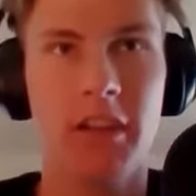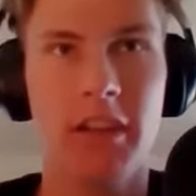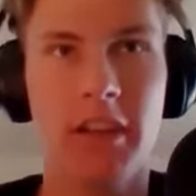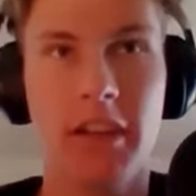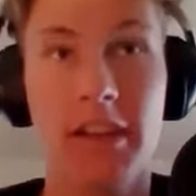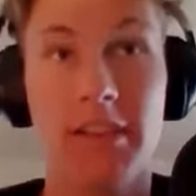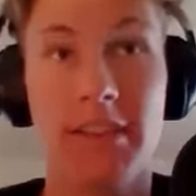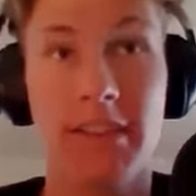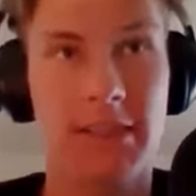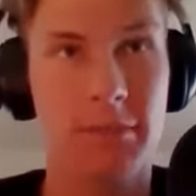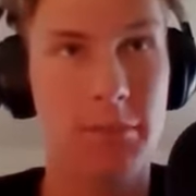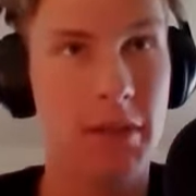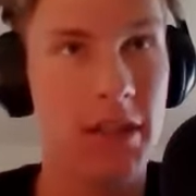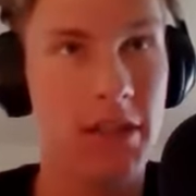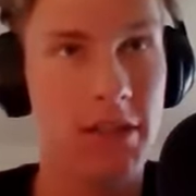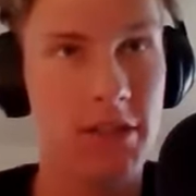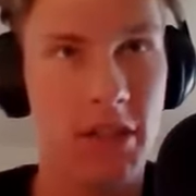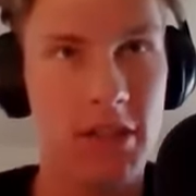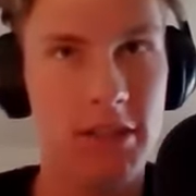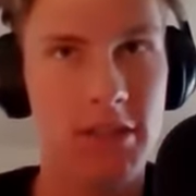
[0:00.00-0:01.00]
Because as me and
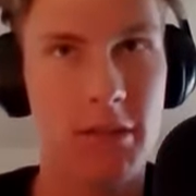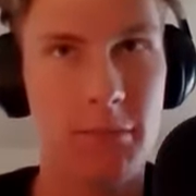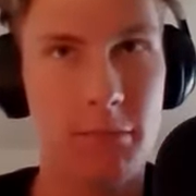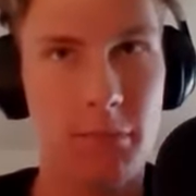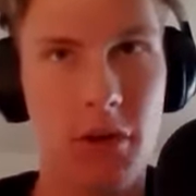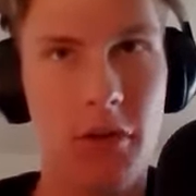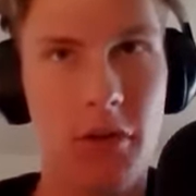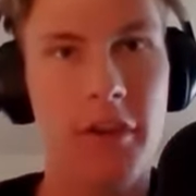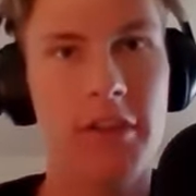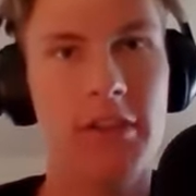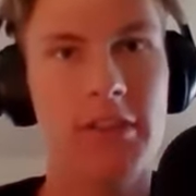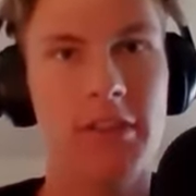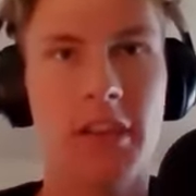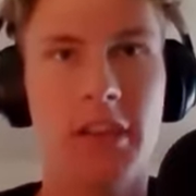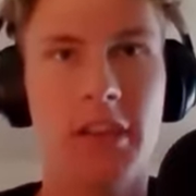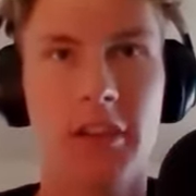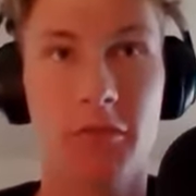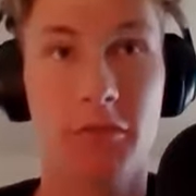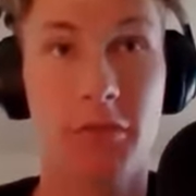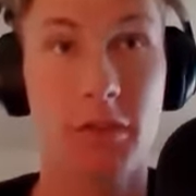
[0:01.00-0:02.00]
Justin both are
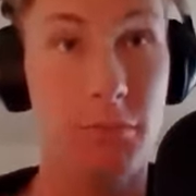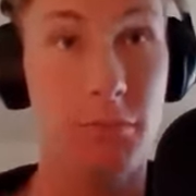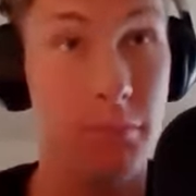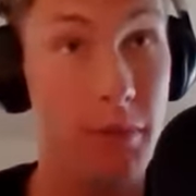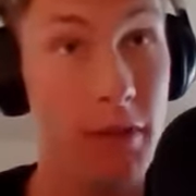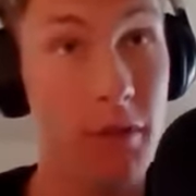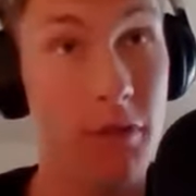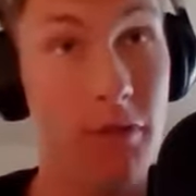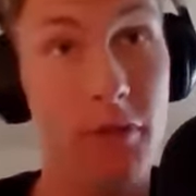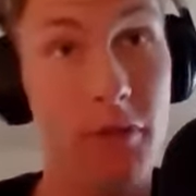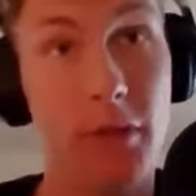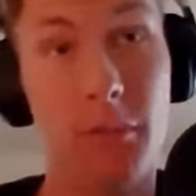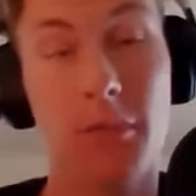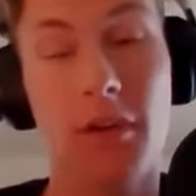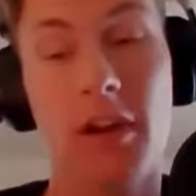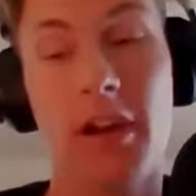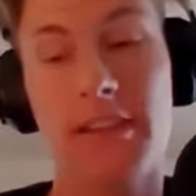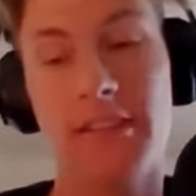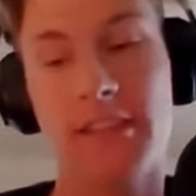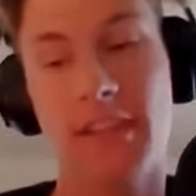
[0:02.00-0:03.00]
seniors, we've been through the
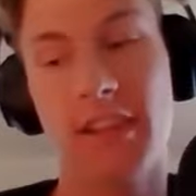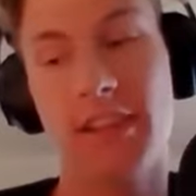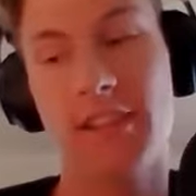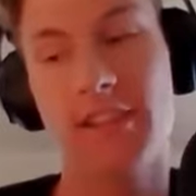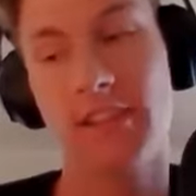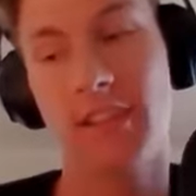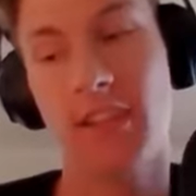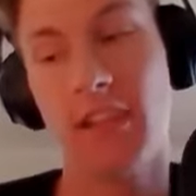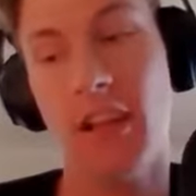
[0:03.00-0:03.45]
process.